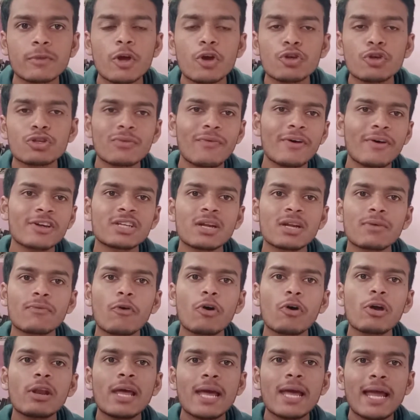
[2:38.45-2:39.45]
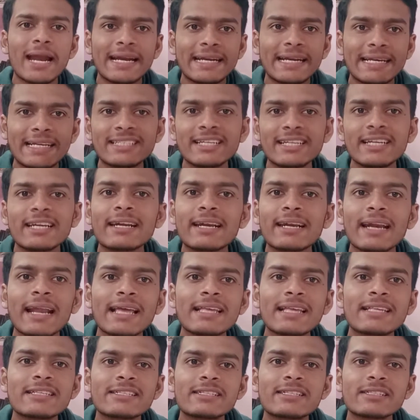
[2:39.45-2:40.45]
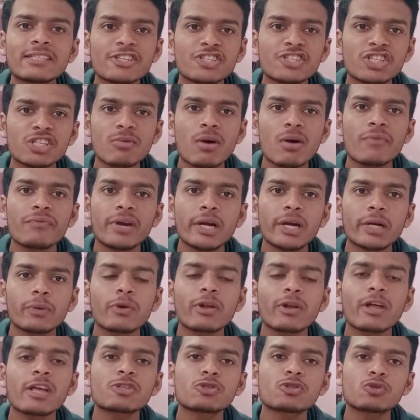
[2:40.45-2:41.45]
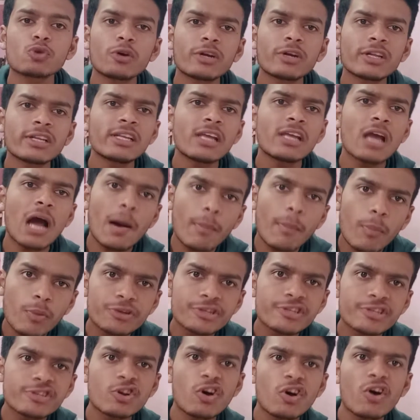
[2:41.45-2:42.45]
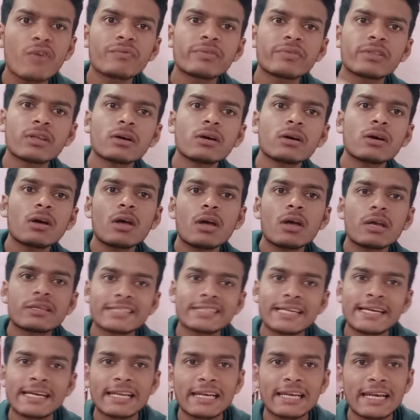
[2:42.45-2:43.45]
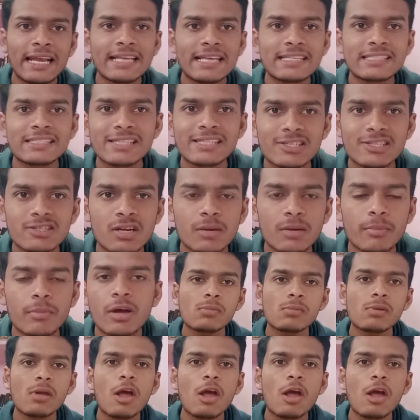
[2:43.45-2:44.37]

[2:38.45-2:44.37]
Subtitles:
So first of all, decentralized system of network is totally opposite of the centralized system.